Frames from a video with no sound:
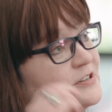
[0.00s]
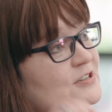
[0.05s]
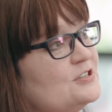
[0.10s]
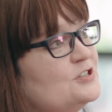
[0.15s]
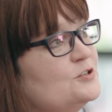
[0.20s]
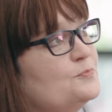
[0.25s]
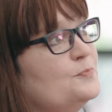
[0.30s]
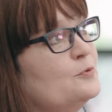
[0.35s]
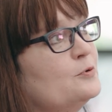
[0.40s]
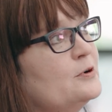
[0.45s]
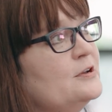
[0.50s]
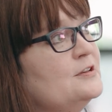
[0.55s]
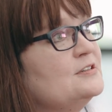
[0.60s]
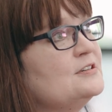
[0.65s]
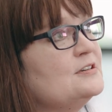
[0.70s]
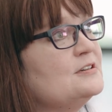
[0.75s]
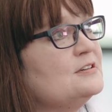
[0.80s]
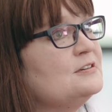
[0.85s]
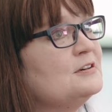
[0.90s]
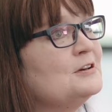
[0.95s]

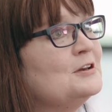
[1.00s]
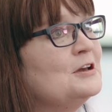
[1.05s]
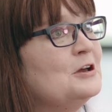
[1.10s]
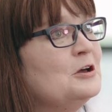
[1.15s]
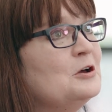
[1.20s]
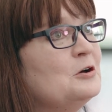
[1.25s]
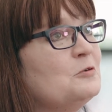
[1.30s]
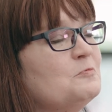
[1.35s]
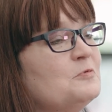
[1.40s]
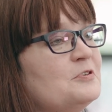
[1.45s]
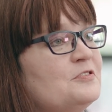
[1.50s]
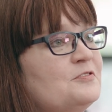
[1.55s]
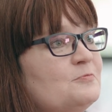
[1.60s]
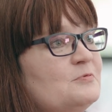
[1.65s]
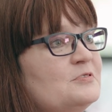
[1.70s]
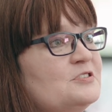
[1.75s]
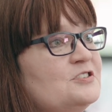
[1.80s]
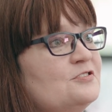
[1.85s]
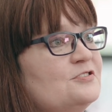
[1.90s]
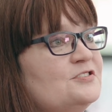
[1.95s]
disappointed with the
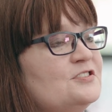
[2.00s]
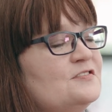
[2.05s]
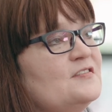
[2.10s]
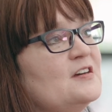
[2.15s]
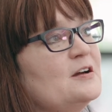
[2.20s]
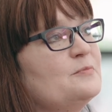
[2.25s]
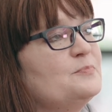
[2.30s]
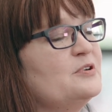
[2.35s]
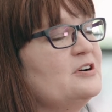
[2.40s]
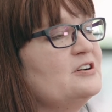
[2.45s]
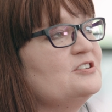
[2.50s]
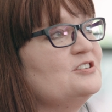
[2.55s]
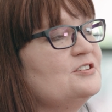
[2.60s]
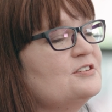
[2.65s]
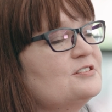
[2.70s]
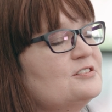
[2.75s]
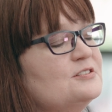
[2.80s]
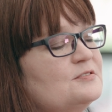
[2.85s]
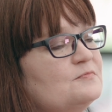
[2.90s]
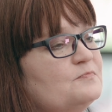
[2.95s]
results of that
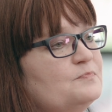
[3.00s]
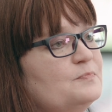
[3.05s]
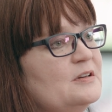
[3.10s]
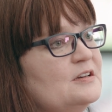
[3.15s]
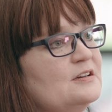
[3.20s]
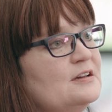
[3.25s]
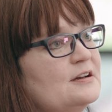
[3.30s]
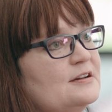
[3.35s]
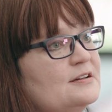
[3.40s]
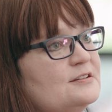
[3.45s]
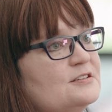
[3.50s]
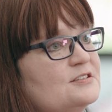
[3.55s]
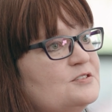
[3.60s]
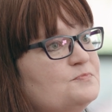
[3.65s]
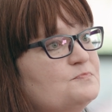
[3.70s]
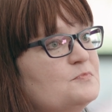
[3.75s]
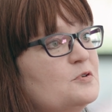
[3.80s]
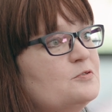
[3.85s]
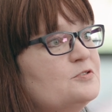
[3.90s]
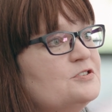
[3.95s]
project because
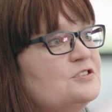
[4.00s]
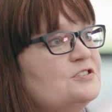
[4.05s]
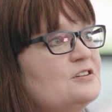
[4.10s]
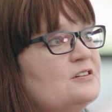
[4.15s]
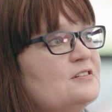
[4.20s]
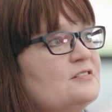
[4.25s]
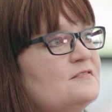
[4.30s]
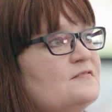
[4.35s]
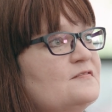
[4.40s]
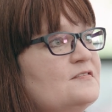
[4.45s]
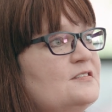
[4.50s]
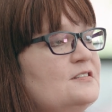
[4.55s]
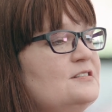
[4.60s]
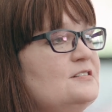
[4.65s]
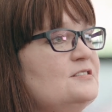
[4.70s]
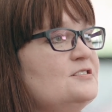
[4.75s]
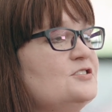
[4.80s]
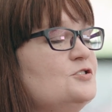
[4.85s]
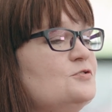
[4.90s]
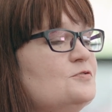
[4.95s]
most of
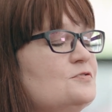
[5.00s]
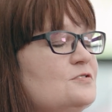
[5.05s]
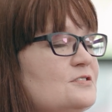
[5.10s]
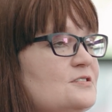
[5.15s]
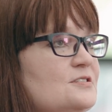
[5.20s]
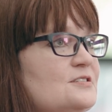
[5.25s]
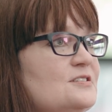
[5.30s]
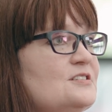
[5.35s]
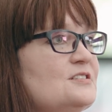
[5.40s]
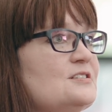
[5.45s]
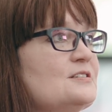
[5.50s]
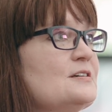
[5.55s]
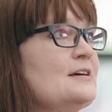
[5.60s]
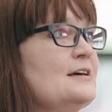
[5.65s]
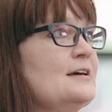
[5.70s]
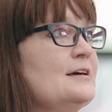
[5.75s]
the students